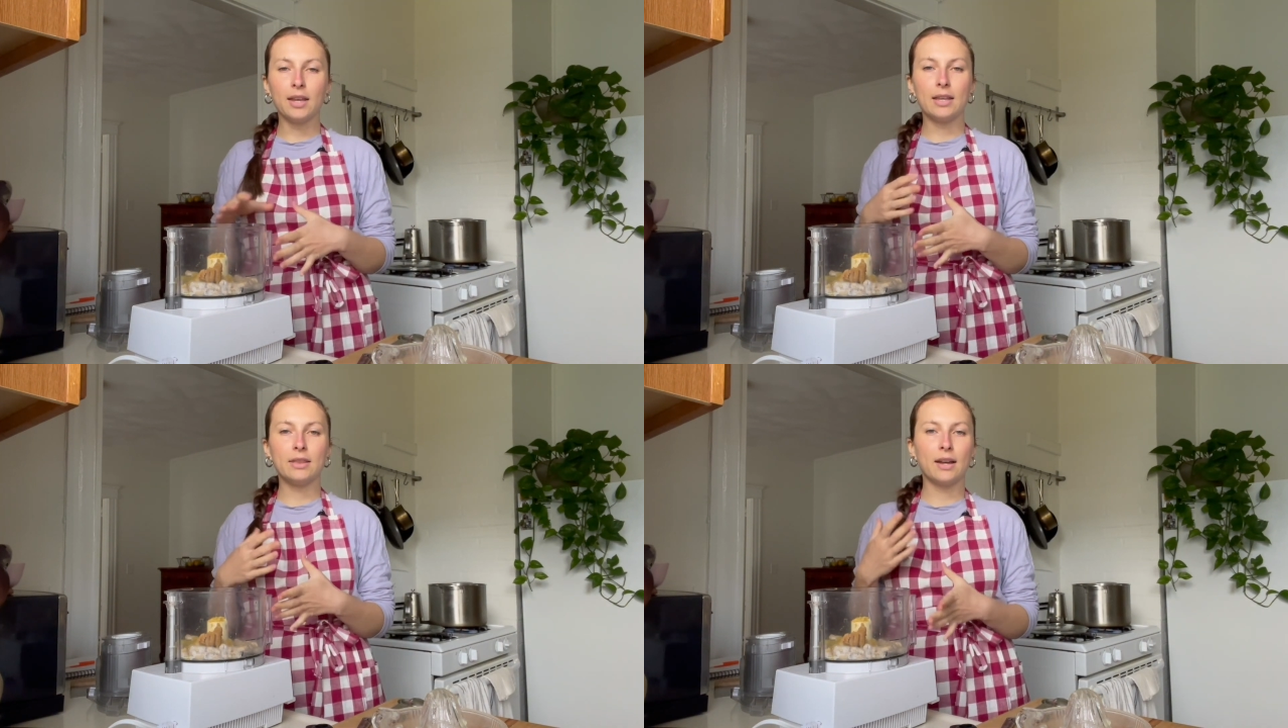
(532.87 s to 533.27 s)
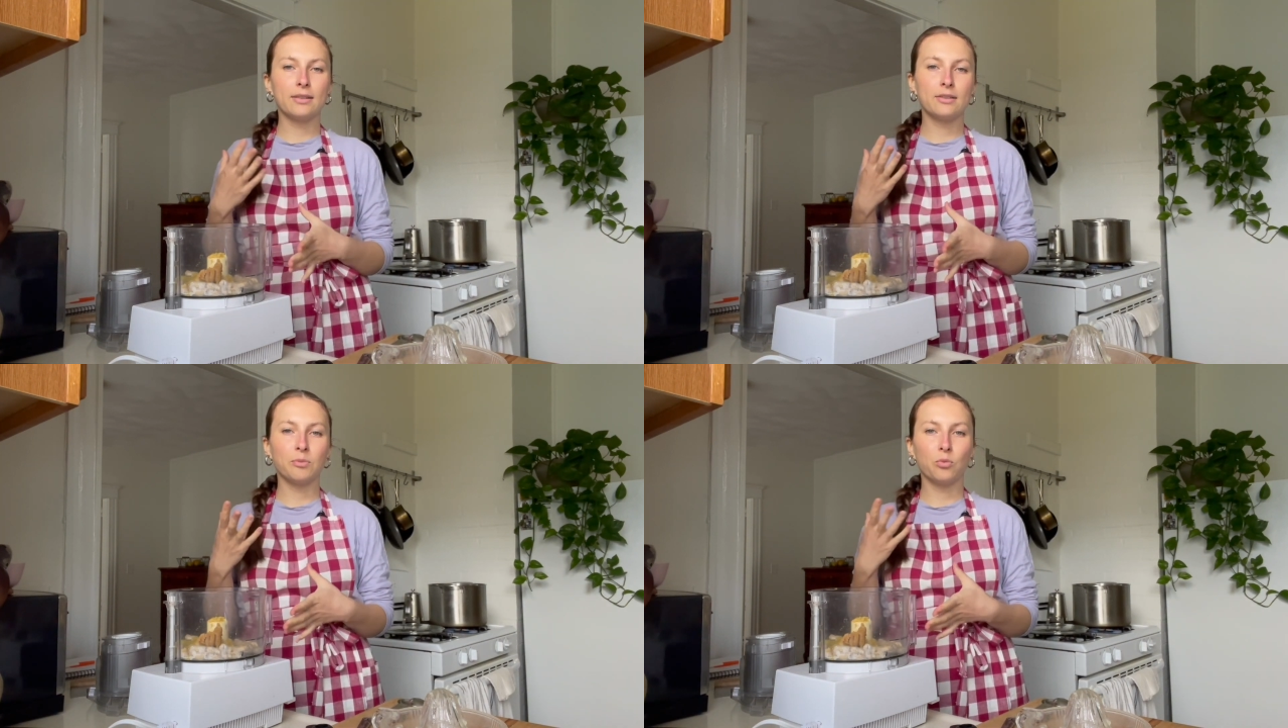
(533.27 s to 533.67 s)
and
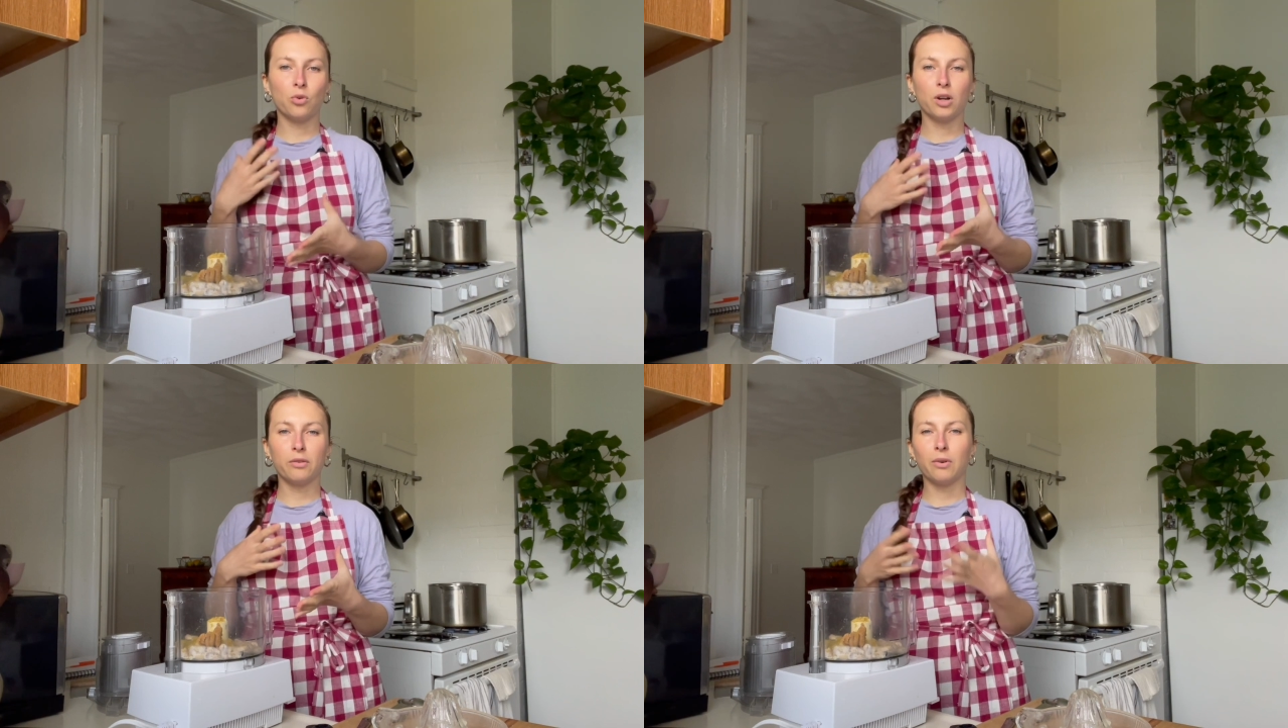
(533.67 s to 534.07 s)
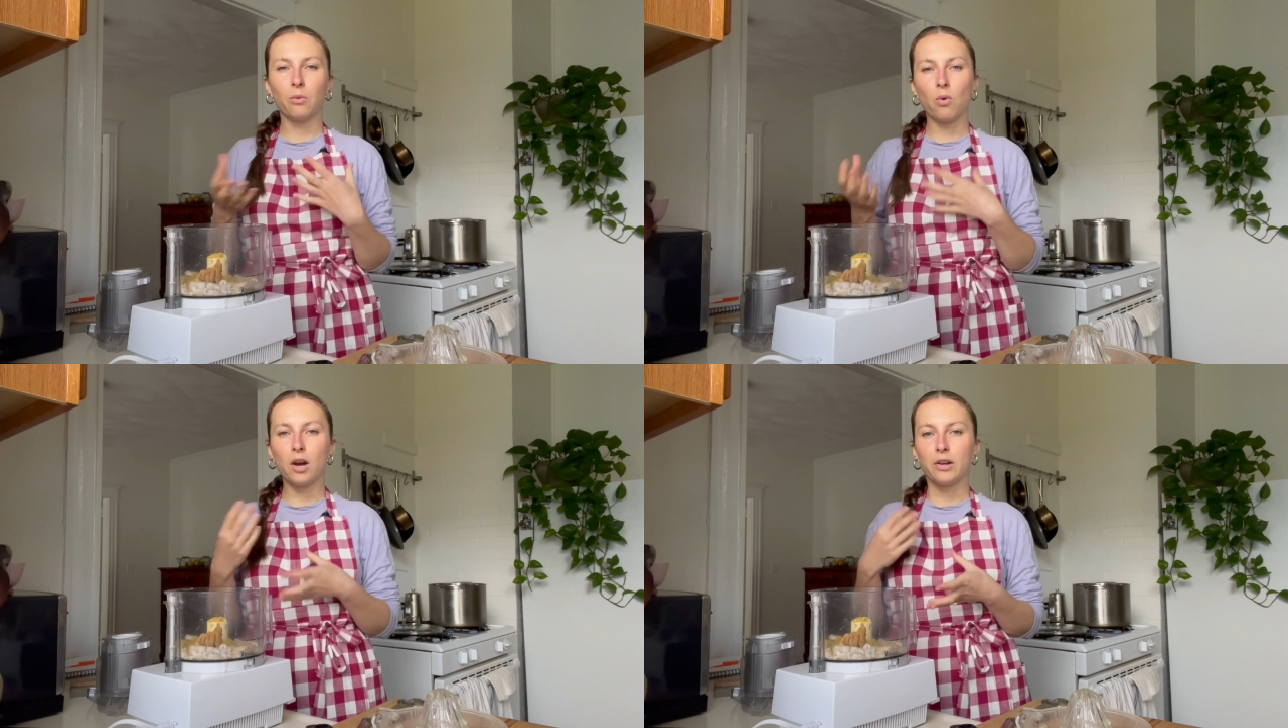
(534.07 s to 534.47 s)
that's more of a
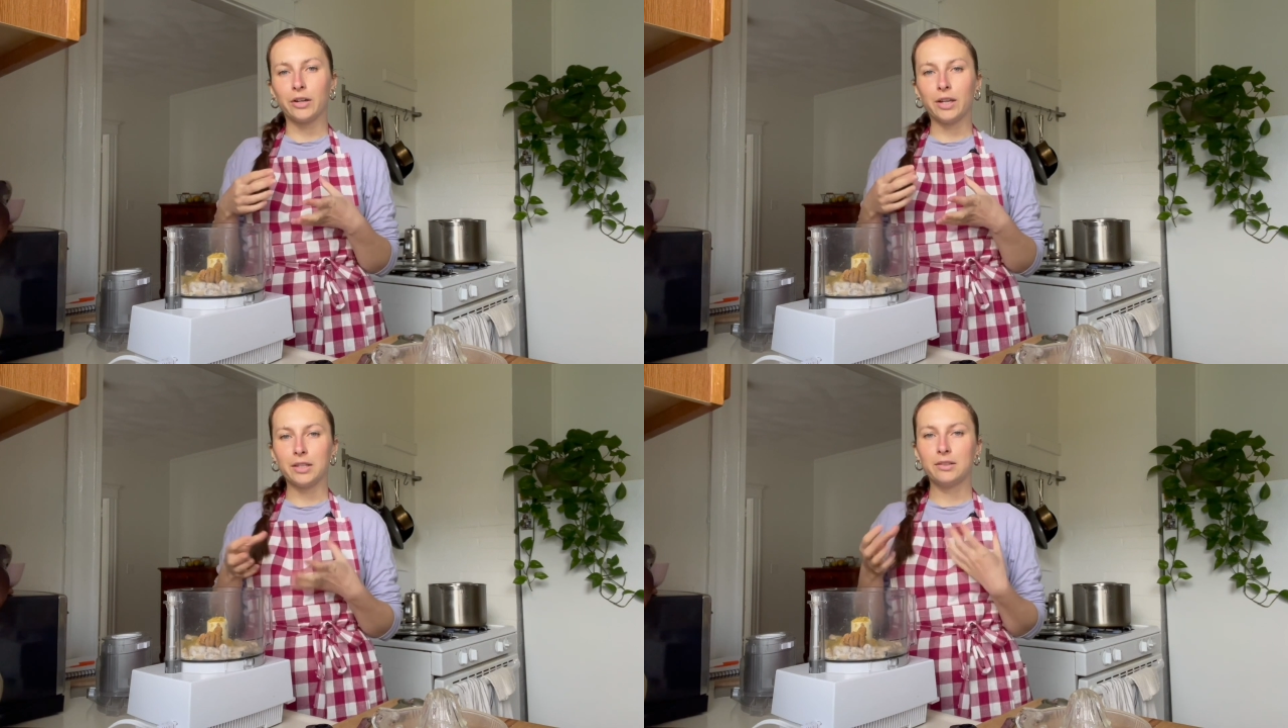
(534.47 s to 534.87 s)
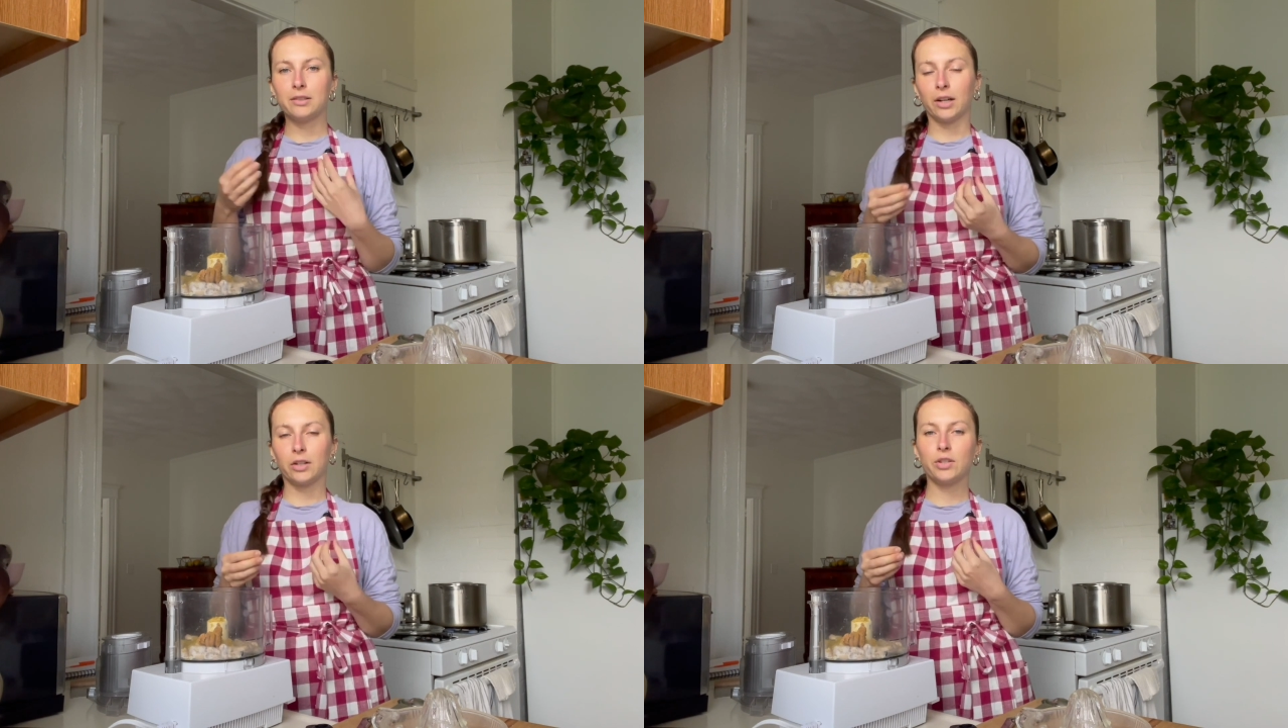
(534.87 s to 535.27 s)
watery,
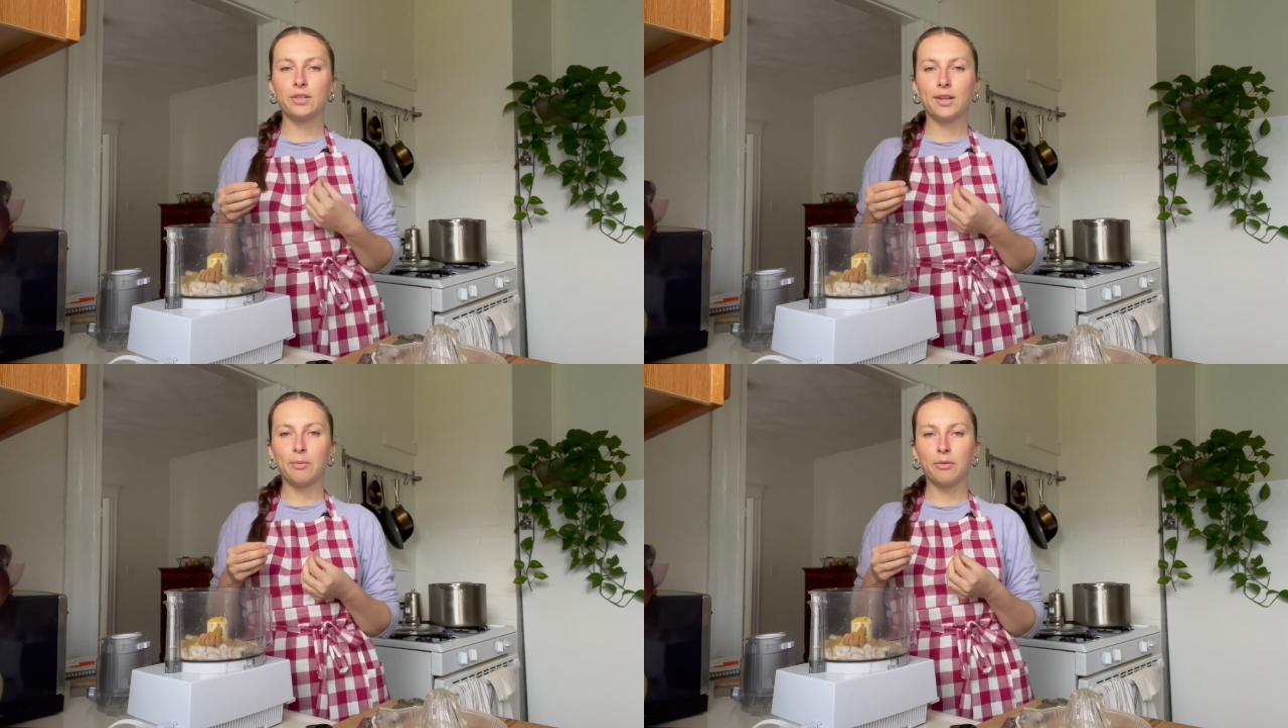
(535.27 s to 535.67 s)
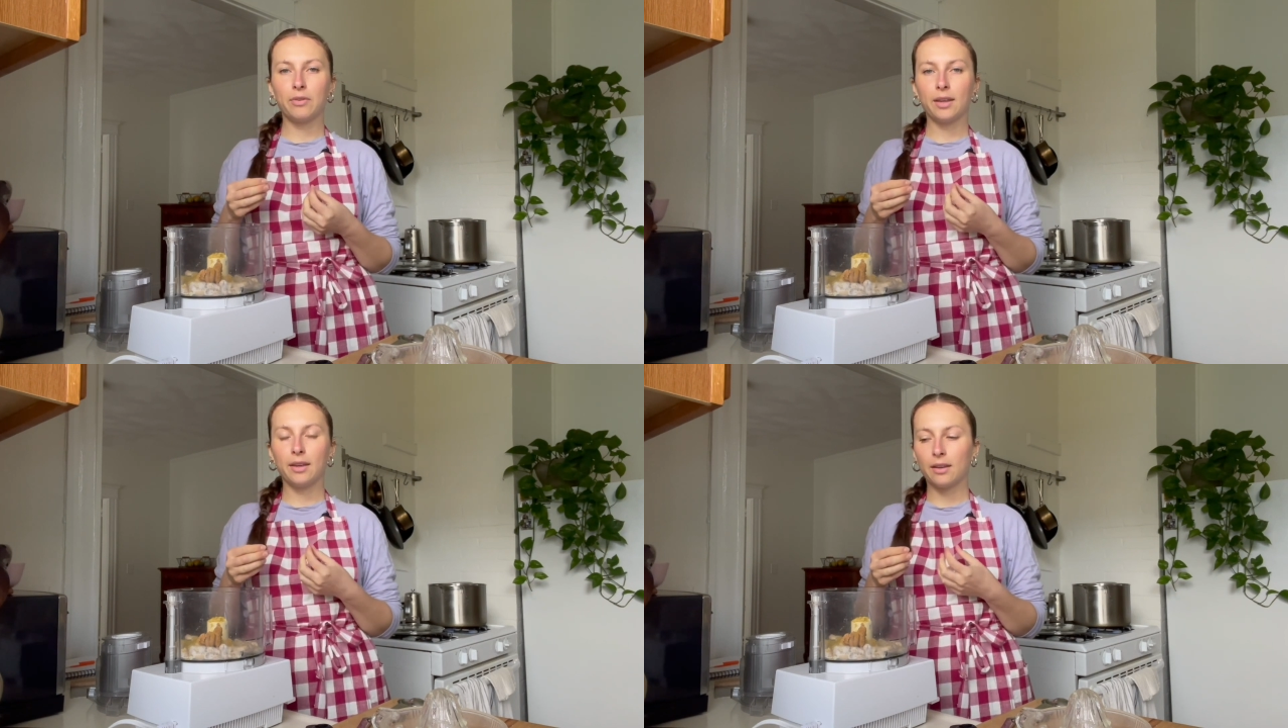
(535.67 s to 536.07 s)
starchy type of
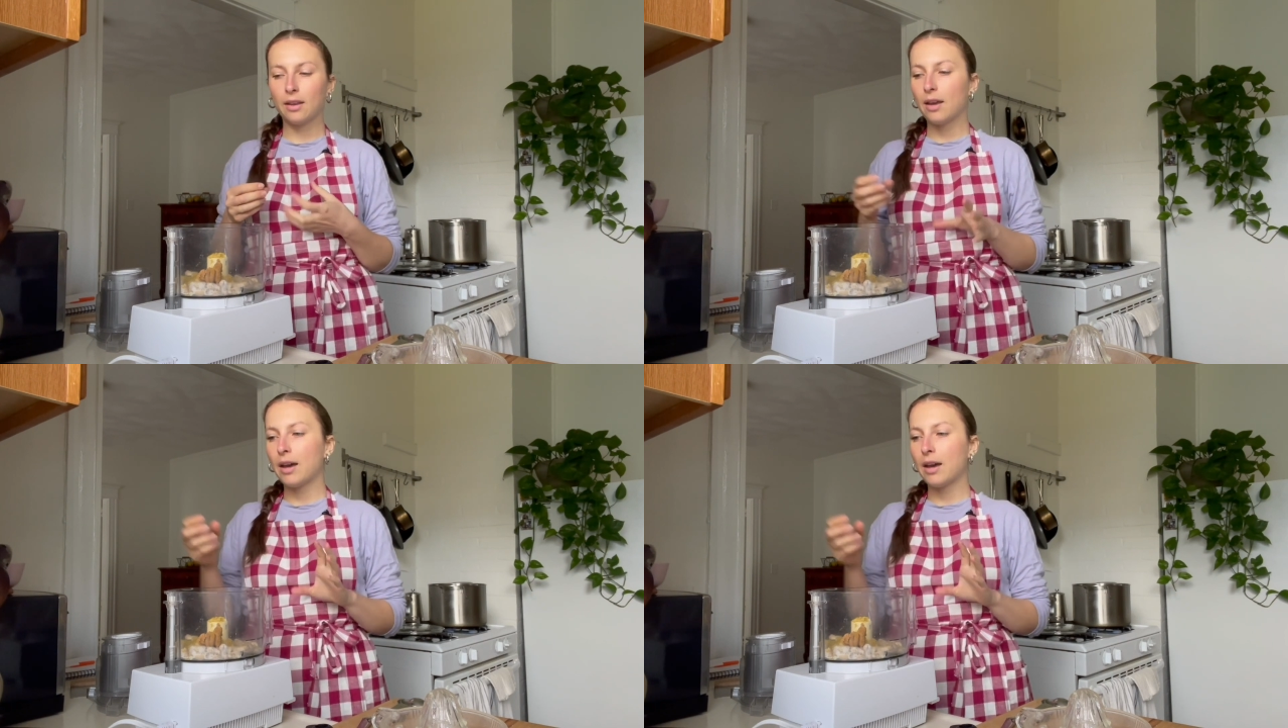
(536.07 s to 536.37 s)
thing,